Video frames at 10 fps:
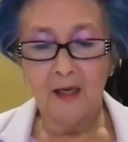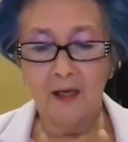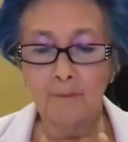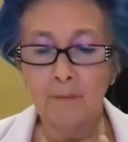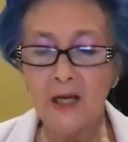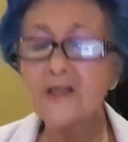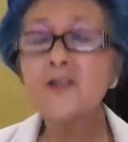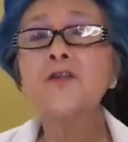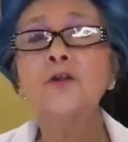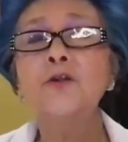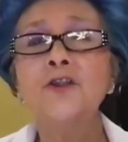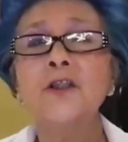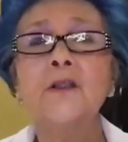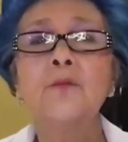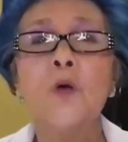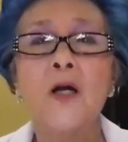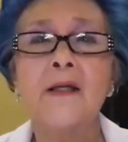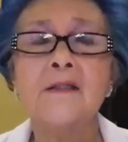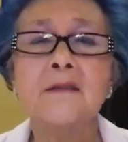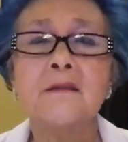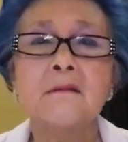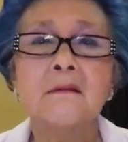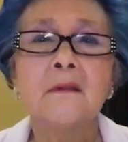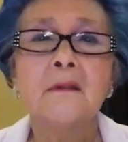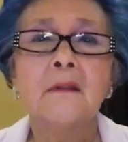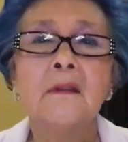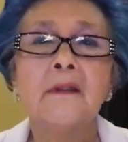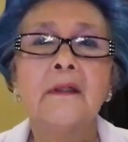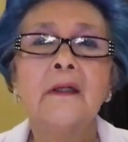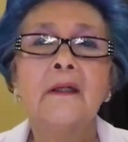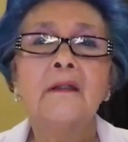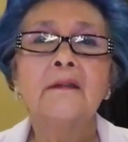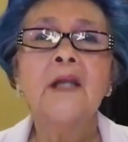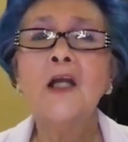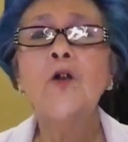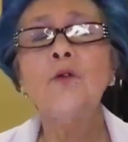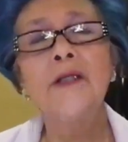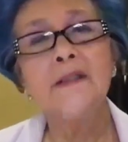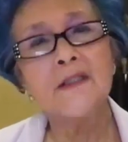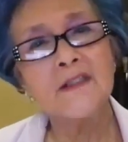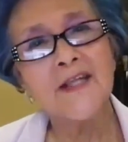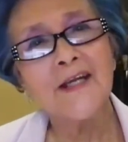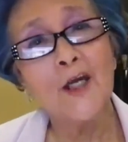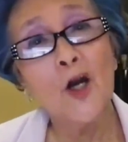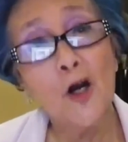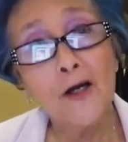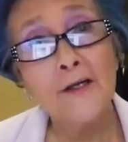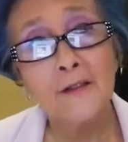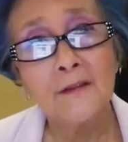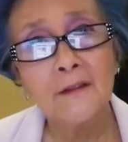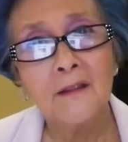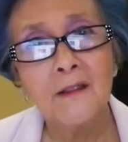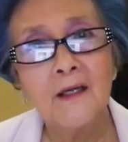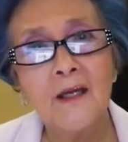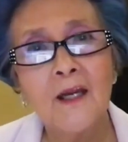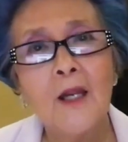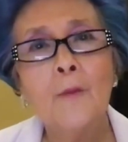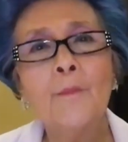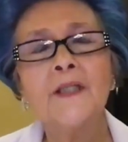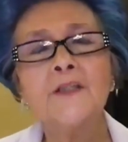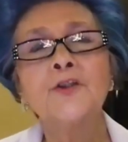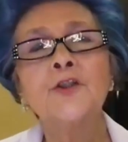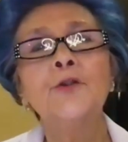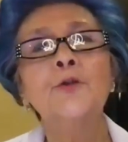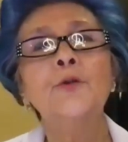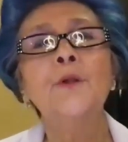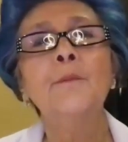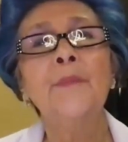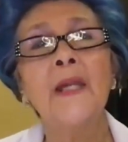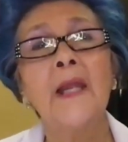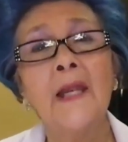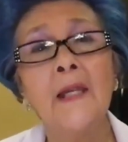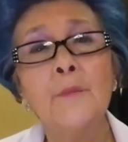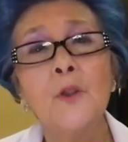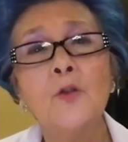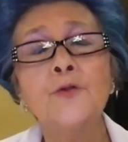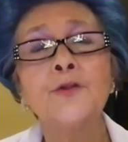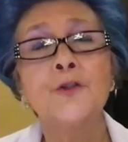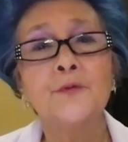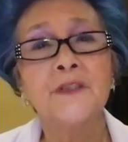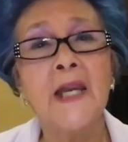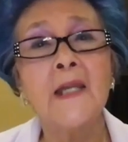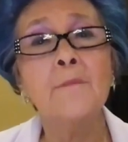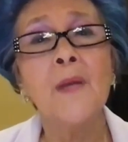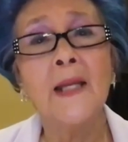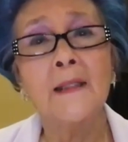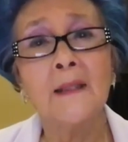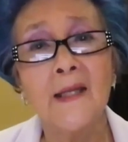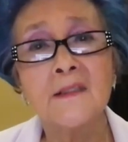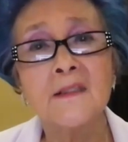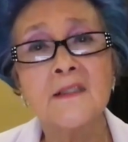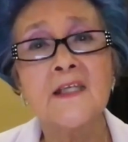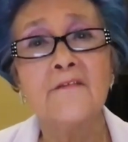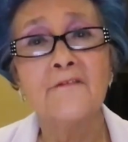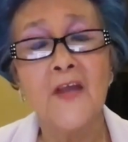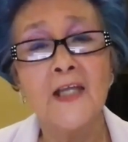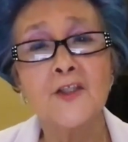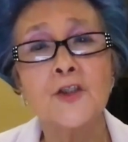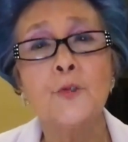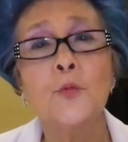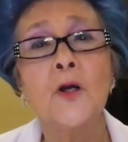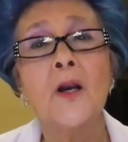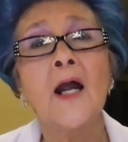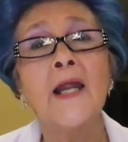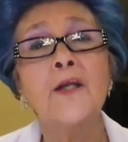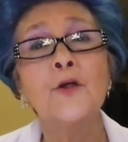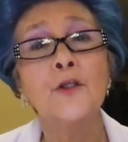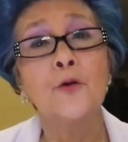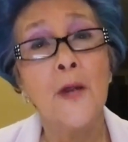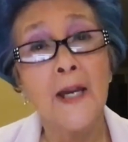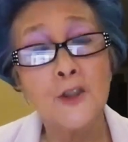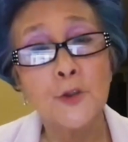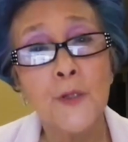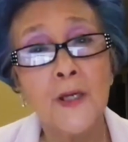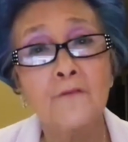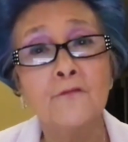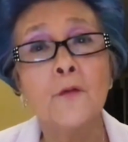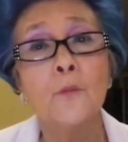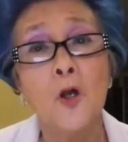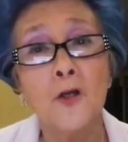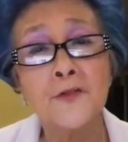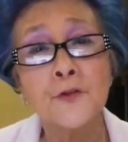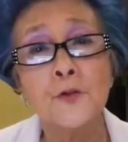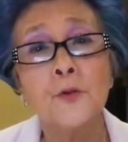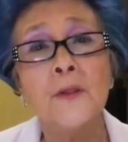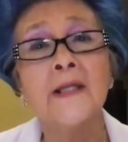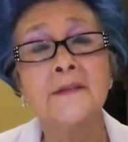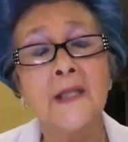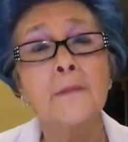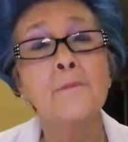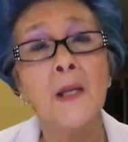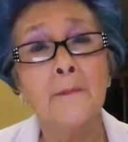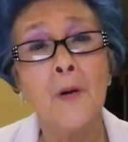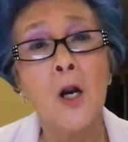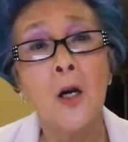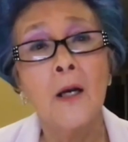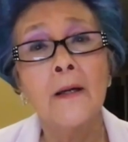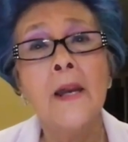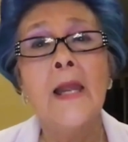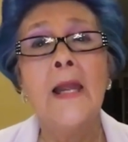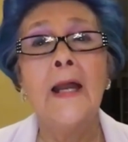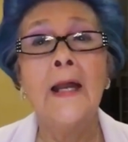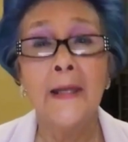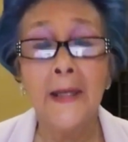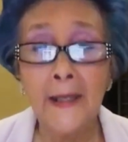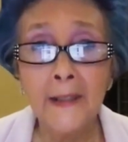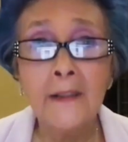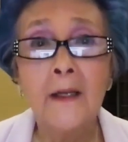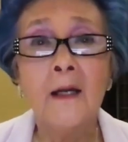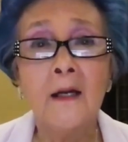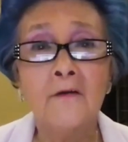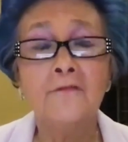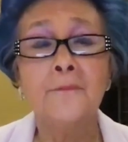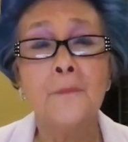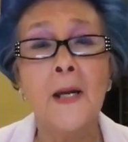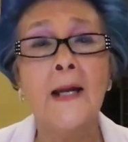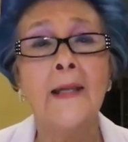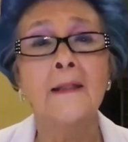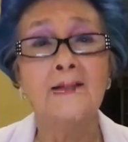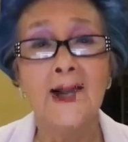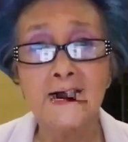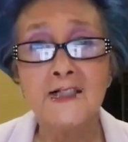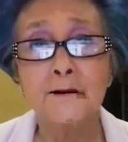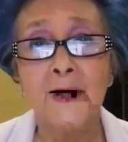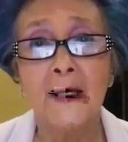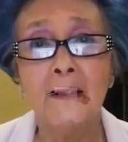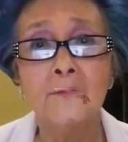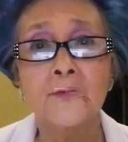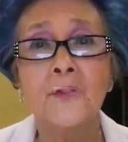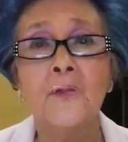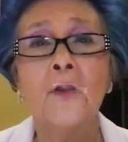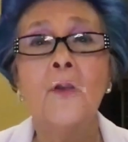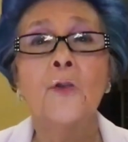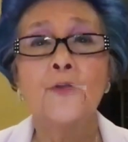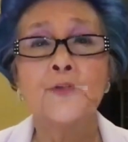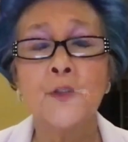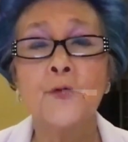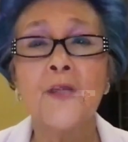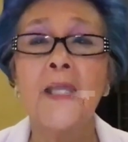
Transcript: My solution was not only to study harder, but to be able to take my classes in a fashion where I could graduate from law school and take my bar ahead of my classmates, so that